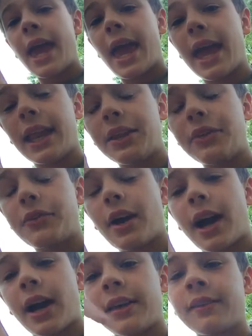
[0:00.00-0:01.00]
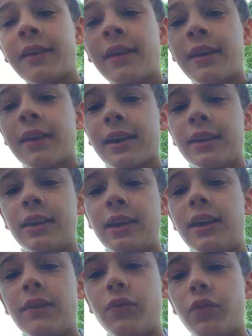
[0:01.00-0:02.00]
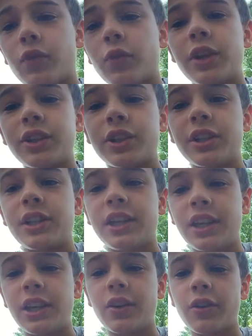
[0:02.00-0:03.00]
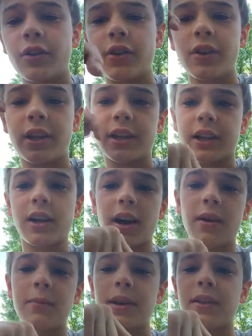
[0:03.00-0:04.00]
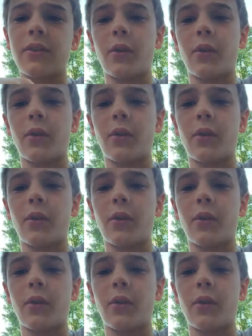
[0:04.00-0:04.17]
And you guys can leave your questions here in the comments